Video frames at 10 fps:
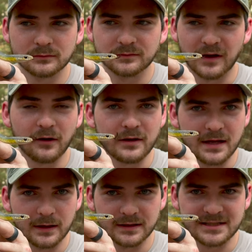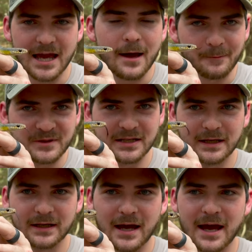very adept
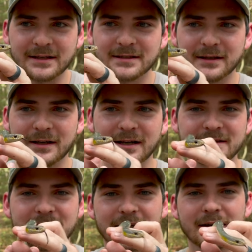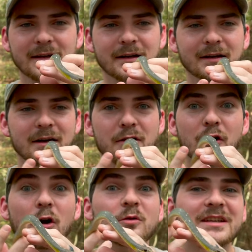at hunting
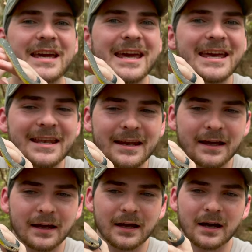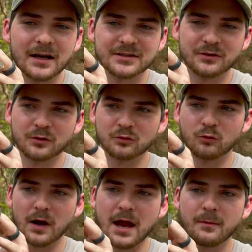their own kin. Uh, so they'll
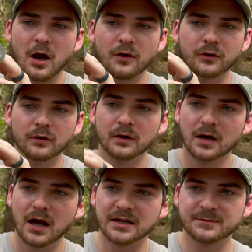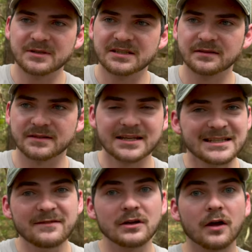grab other uh, species of snakes,
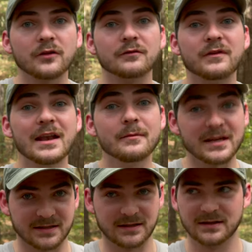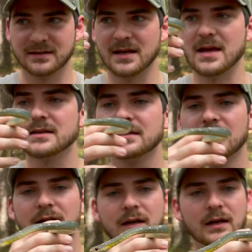even other venomous snakes,
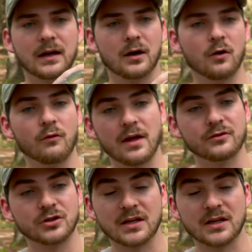uh, or rather, should I